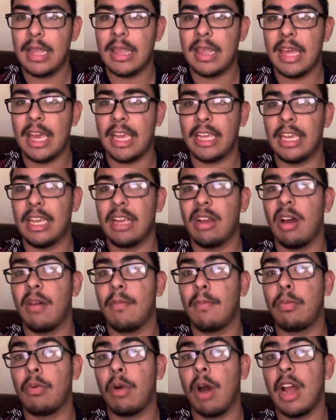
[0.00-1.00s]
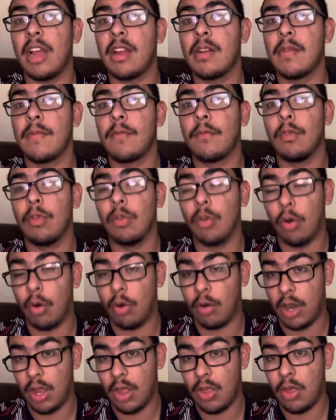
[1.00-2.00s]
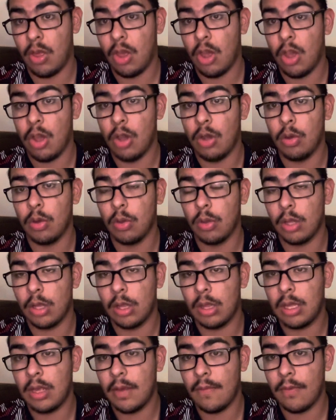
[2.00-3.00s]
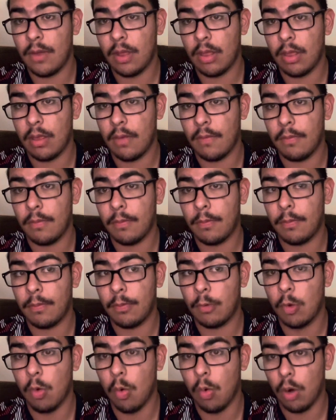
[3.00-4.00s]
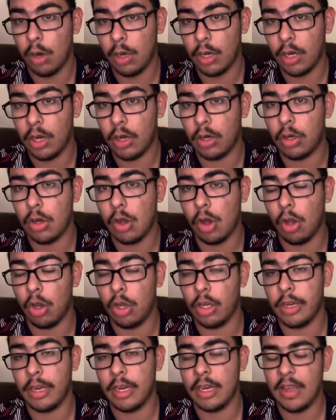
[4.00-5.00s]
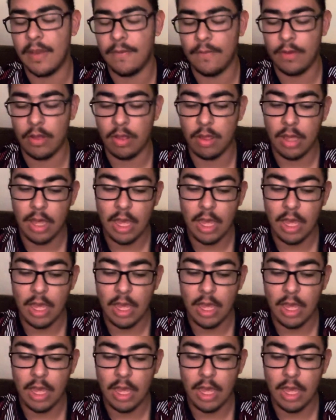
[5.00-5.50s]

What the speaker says: taking on Brian Flores, who's the defensive coordinator calling the defense.